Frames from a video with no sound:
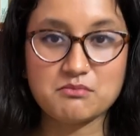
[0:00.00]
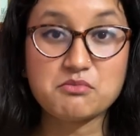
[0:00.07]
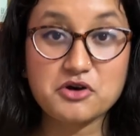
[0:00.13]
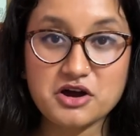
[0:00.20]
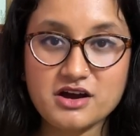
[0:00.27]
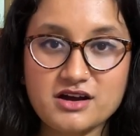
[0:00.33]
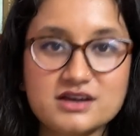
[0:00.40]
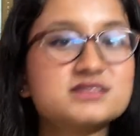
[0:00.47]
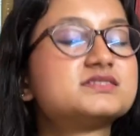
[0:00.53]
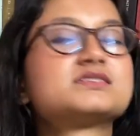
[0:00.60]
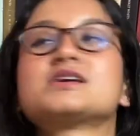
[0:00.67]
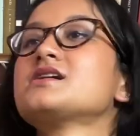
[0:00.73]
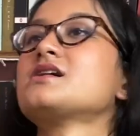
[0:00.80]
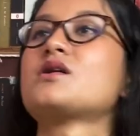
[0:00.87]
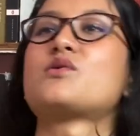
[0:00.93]
birds,
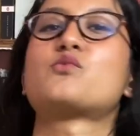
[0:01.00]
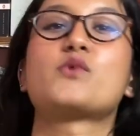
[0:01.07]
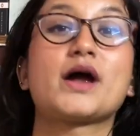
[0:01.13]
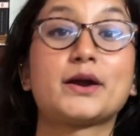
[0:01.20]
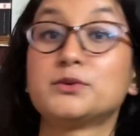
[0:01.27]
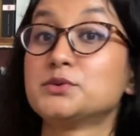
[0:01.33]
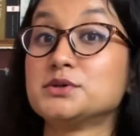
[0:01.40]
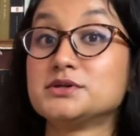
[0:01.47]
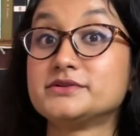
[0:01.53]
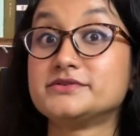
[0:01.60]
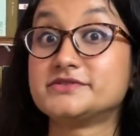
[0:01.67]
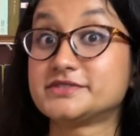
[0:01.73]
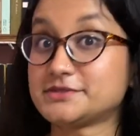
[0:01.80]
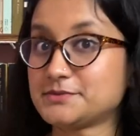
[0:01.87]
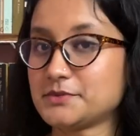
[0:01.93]

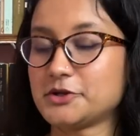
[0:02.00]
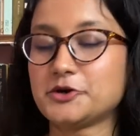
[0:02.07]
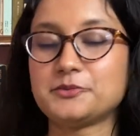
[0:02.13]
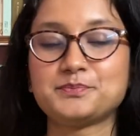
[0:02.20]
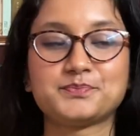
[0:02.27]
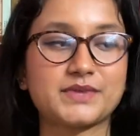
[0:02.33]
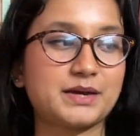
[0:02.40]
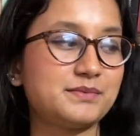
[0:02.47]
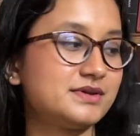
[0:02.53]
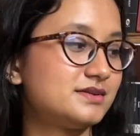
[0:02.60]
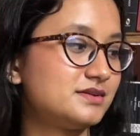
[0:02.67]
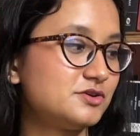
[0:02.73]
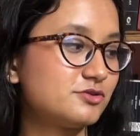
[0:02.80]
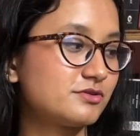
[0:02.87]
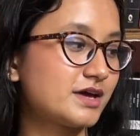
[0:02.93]
werewolves, I
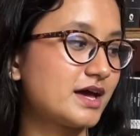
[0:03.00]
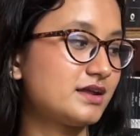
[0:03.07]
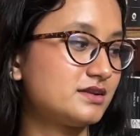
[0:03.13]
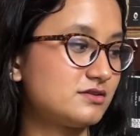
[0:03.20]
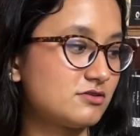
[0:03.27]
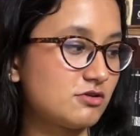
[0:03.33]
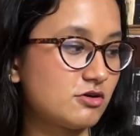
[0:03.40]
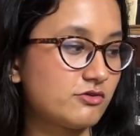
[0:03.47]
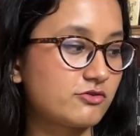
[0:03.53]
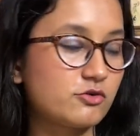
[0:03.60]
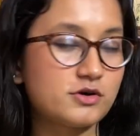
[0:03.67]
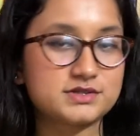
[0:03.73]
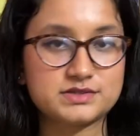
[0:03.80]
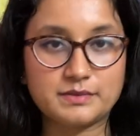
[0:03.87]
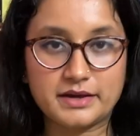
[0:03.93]
mean, you can of
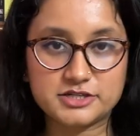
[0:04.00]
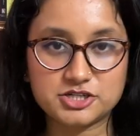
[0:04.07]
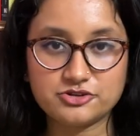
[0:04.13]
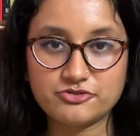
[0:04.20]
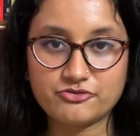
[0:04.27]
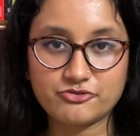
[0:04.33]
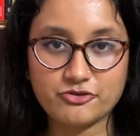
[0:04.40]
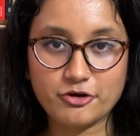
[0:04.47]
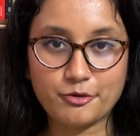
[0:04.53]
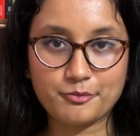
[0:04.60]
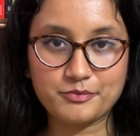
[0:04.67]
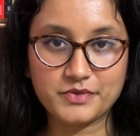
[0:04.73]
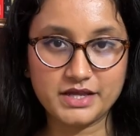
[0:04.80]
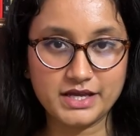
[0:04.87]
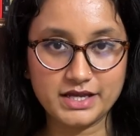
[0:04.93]
course imagine
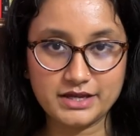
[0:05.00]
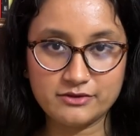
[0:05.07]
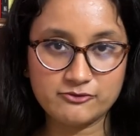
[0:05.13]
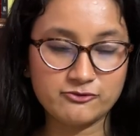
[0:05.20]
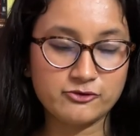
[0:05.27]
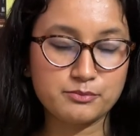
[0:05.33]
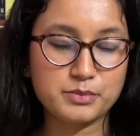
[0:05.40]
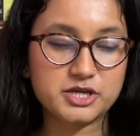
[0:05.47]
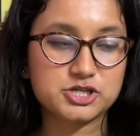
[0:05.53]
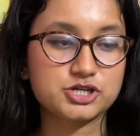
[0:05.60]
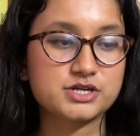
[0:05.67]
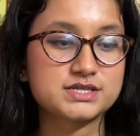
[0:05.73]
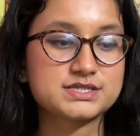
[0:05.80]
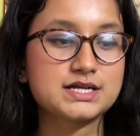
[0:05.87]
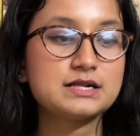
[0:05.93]
from the picture
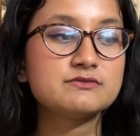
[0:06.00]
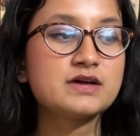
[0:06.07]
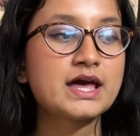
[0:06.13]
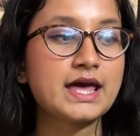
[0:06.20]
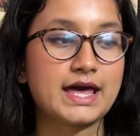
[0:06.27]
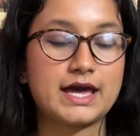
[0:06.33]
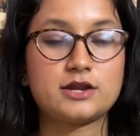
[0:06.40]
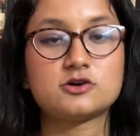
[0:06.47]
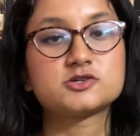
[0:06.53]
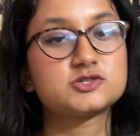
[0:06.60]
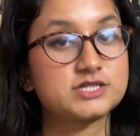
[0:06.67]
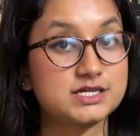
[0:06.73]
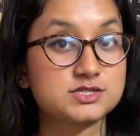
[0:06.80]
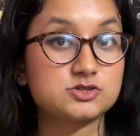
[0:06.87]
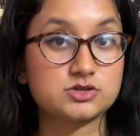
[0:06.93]
itself, and also
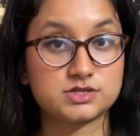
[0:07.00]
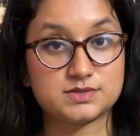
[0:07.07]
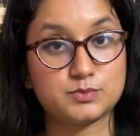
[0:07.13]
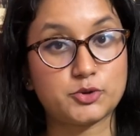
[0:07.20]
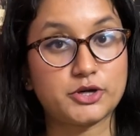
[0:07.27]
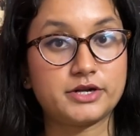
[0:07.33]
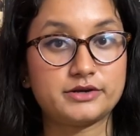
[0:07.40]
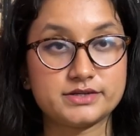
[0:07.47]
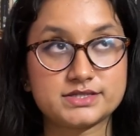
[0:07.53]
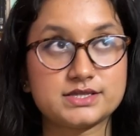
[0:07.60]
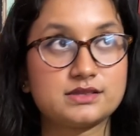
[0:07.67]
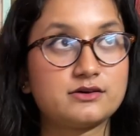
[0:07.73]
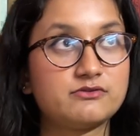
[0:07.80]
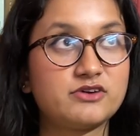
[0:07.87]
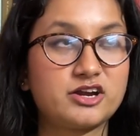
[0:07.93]
that's not a spoiler, it's
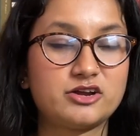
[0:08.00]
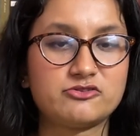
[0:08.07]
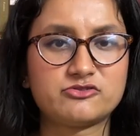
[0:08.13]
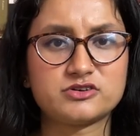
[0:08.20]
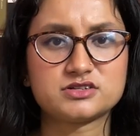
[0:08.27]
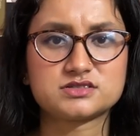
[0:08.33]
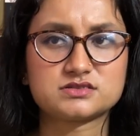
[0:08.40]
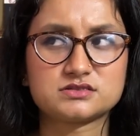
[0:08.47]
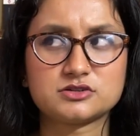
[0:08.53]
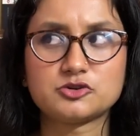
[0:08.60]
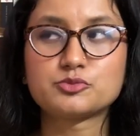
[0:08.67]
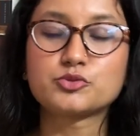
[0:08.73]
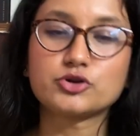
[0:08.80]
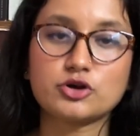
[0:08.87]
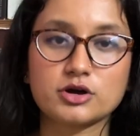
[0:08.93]
in the very first
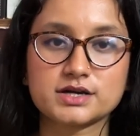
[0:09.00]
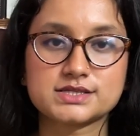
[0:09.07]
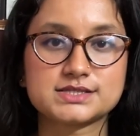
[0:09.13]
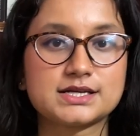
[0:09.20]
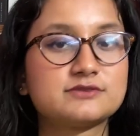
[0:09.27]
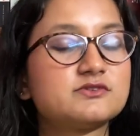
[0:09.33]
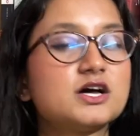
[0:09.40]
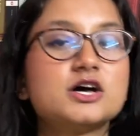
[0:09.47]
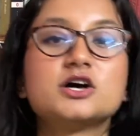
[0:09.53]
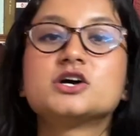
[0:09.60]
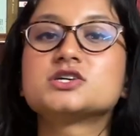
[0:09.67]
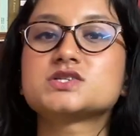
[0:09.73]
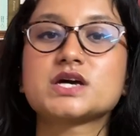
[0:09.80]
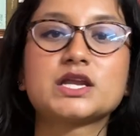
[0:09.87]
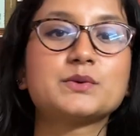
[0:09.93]
prologue itself.
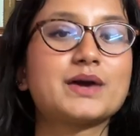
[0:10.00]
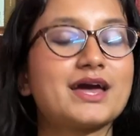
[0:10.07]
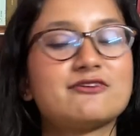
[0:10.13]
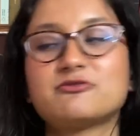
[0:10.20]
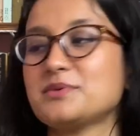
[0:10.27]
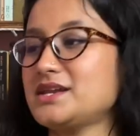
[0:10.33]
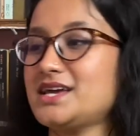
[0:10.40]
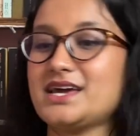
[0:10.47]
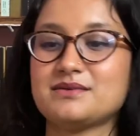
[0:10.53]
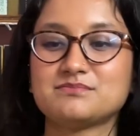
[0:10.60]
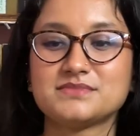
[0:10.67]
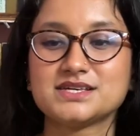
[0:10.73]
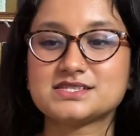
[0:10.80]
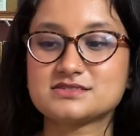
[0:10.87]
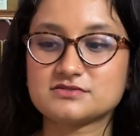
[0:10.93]
So anyway, everybody
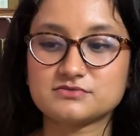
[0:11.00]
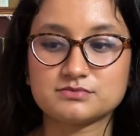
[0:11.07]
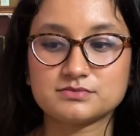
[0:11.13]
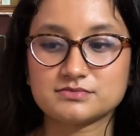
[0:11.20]
is